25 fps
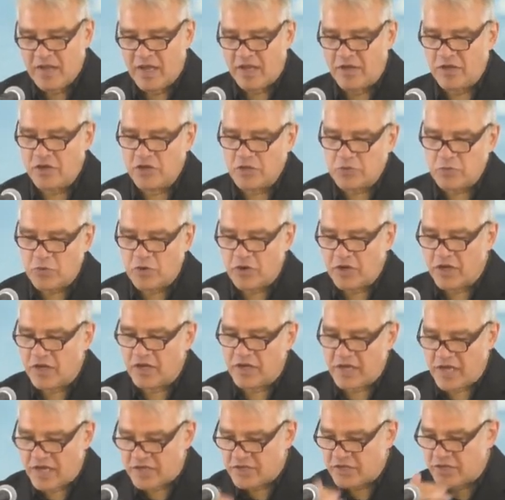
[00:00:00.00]
And here's where he
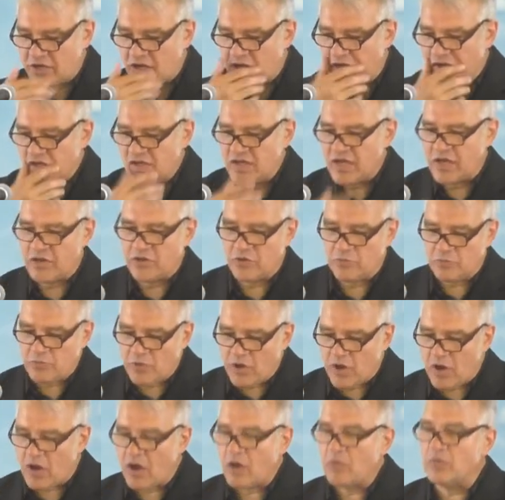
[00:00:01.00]
connects it all together.
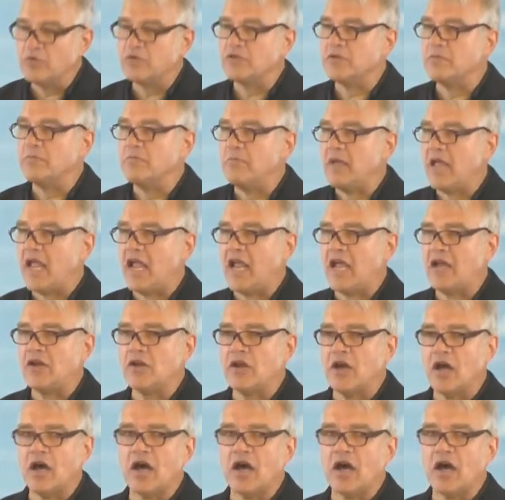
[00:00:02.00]
Paul was a man